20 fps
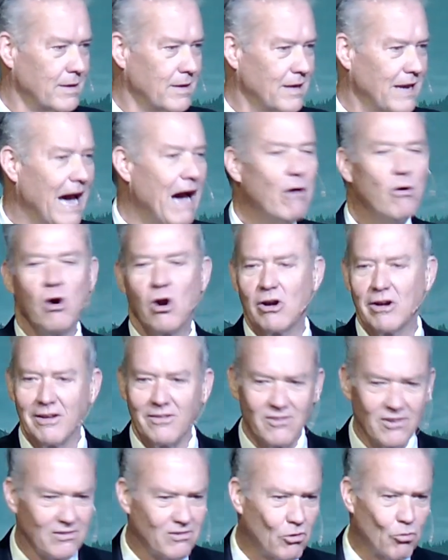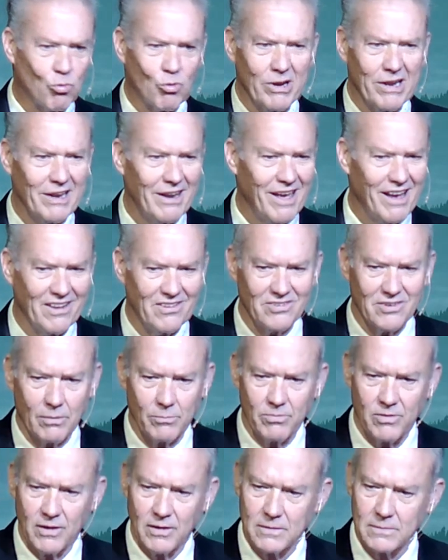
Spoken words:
How hard is it to realize something?